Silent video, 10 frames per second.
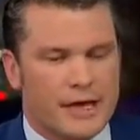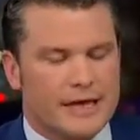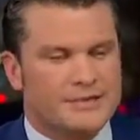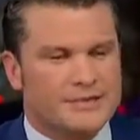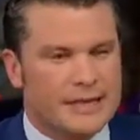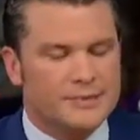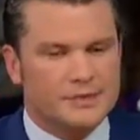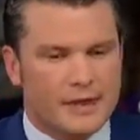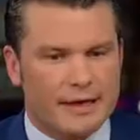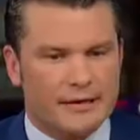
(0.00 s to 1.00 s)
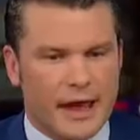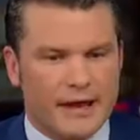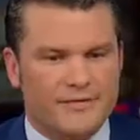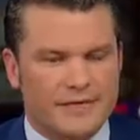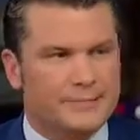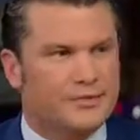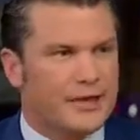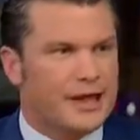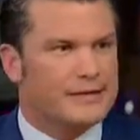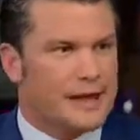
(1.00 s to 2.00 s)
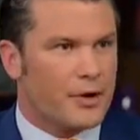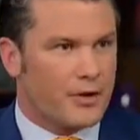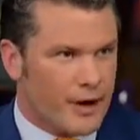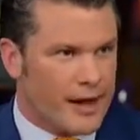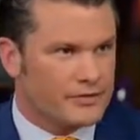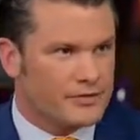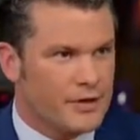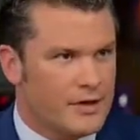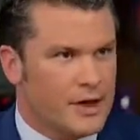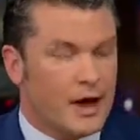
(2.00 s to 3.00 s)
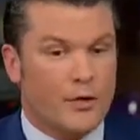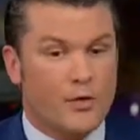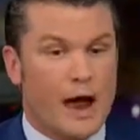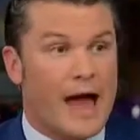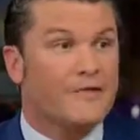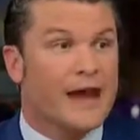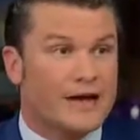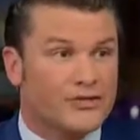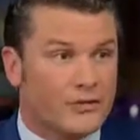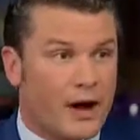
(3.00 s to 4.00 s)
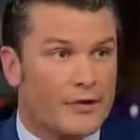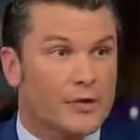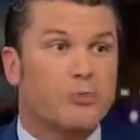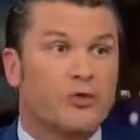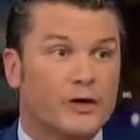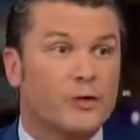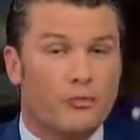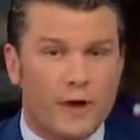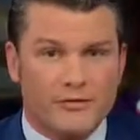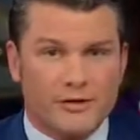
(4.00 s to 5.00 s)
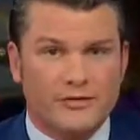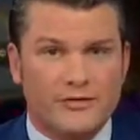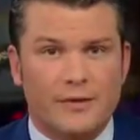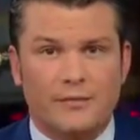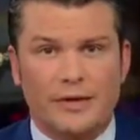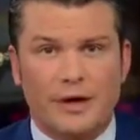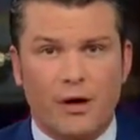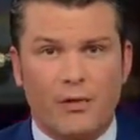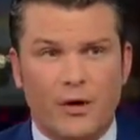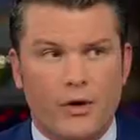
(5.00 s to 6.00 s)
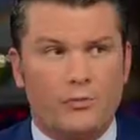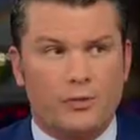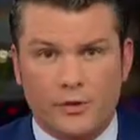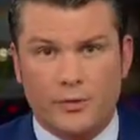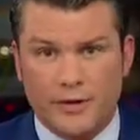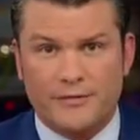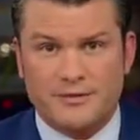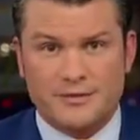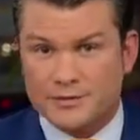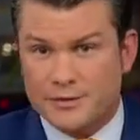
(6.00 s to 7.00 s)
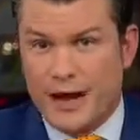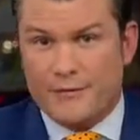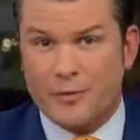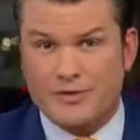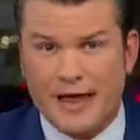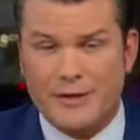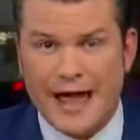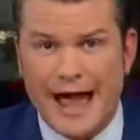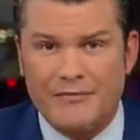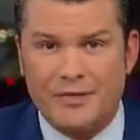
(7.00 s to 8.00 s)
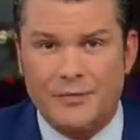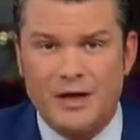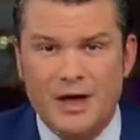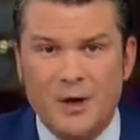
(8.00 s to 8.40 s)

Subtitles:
It seems like a lot of deep state Democrats who have an extra grind or a political preference, and we all know political preferences, everyone's allowed to have them,